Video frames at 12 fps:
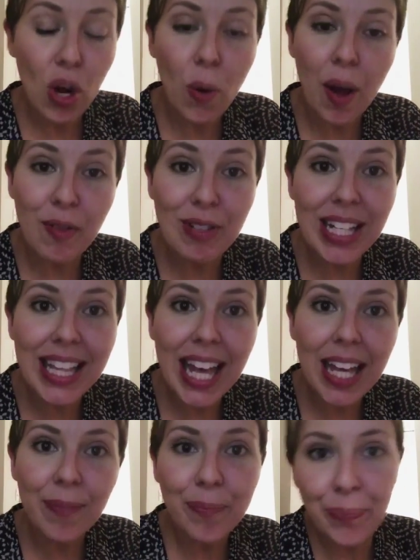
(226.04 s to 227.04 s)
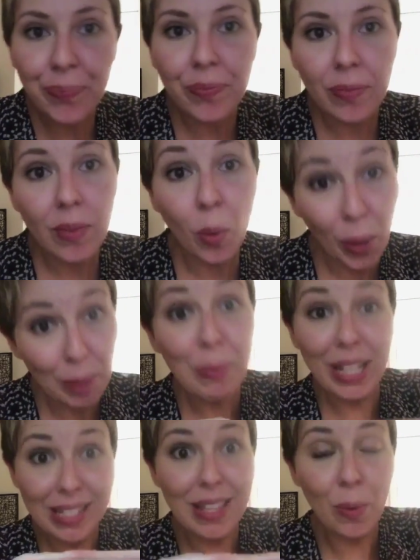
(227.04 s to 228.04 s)
You know why we did that?
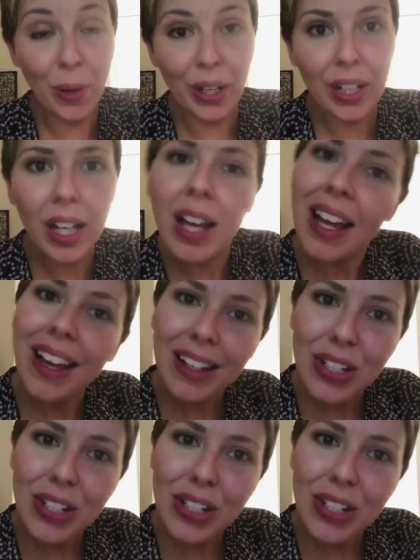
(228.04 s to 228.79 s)
One, because they work.